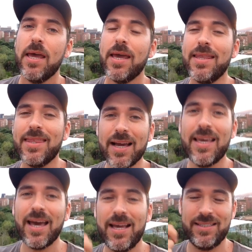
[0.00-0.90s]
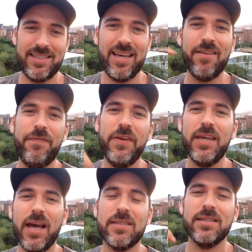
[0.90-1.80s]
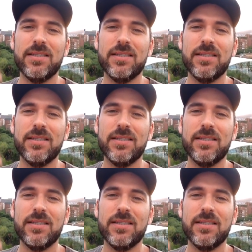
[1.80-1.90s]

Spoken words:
In that case, if he gets the